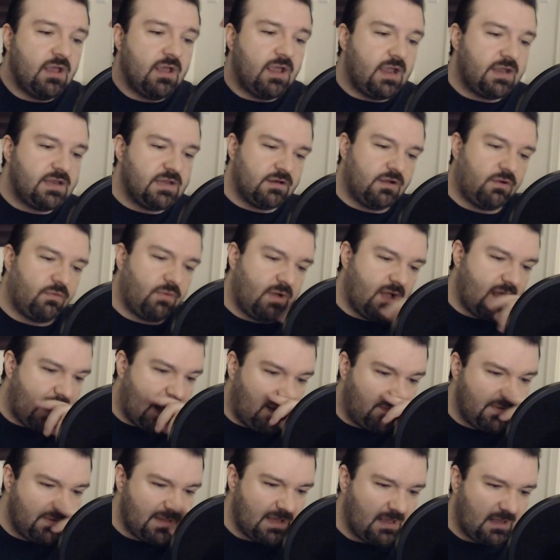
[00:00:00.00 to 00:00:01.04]
And you know what?
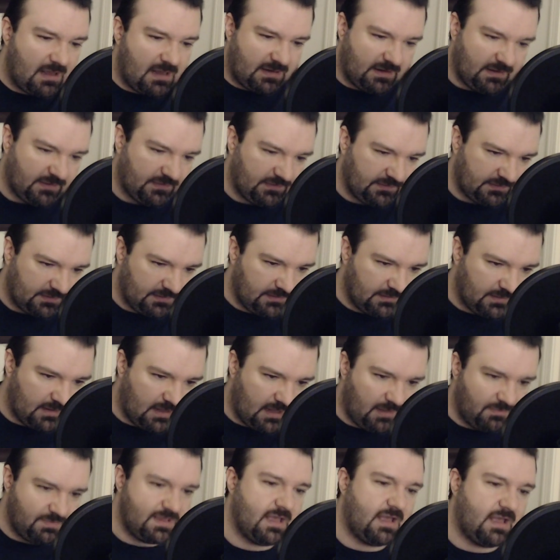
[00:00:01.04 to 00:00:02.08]
I'll be honest.
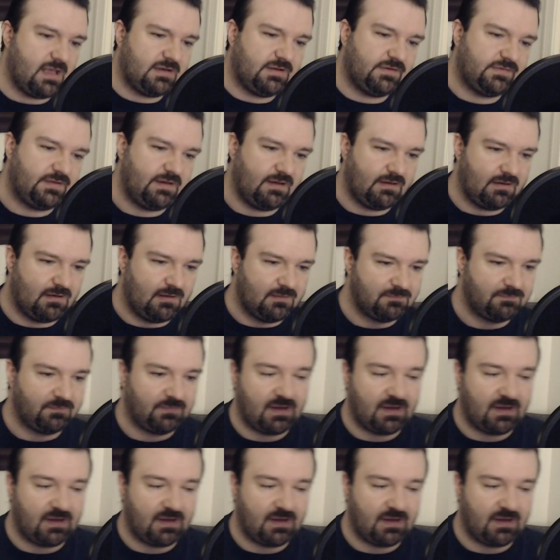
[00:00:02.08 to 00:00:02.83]
I'll be honest here.